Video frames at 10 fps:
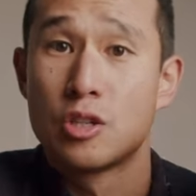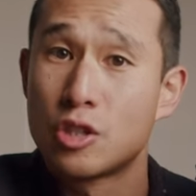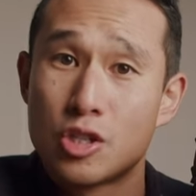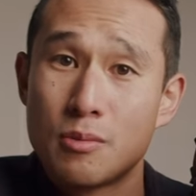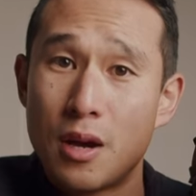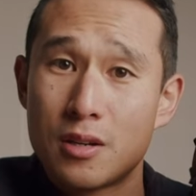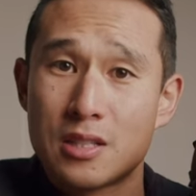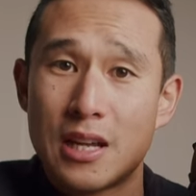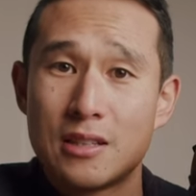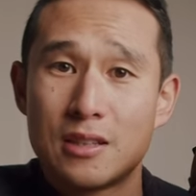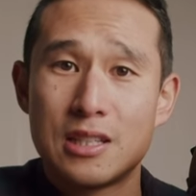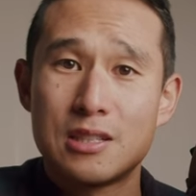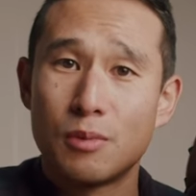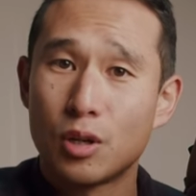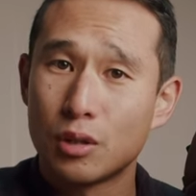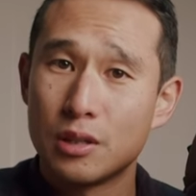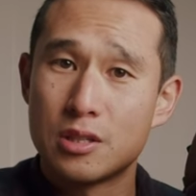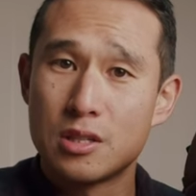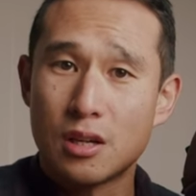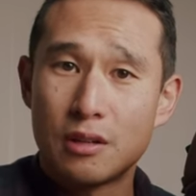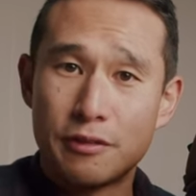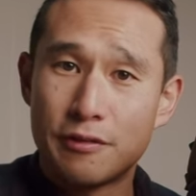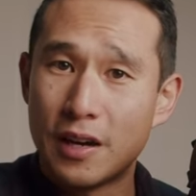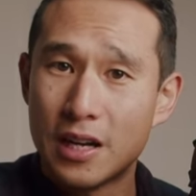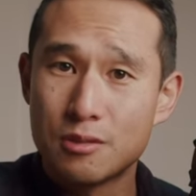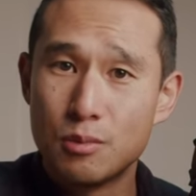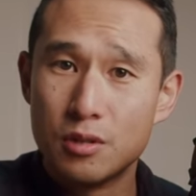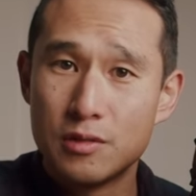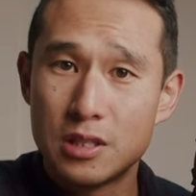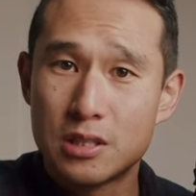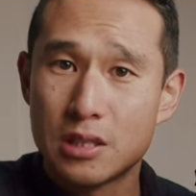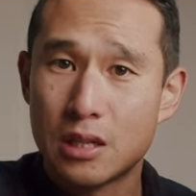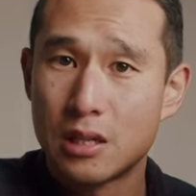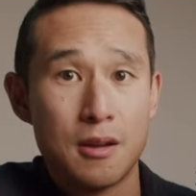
So Shimoda say that this model is designed for fast movers,